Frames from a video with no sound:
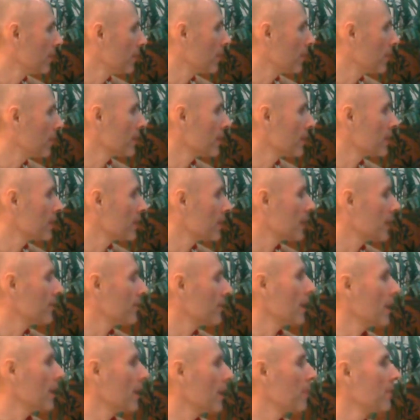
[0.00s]
positive
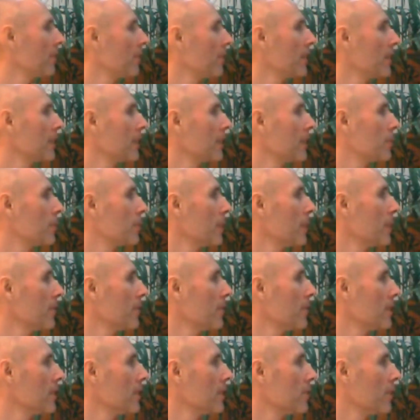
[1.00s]
type of an
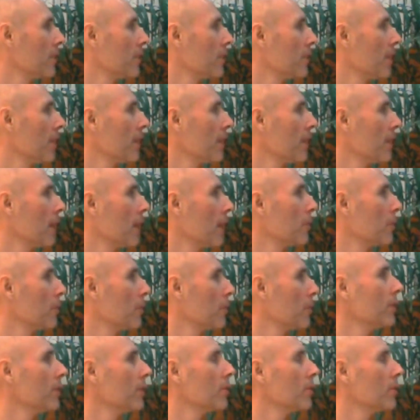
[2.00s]
experience where you think I'm going
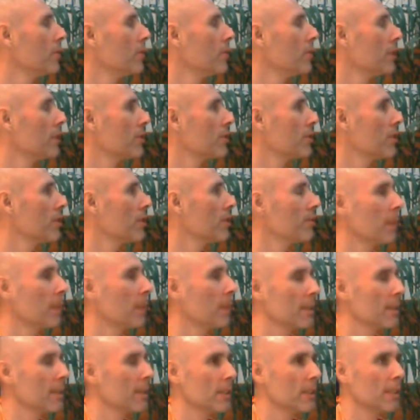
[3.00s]
to achieve
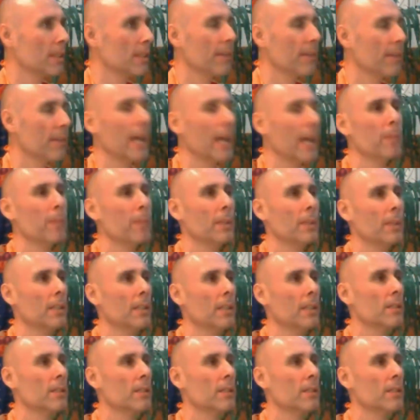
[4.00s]
positive happiness.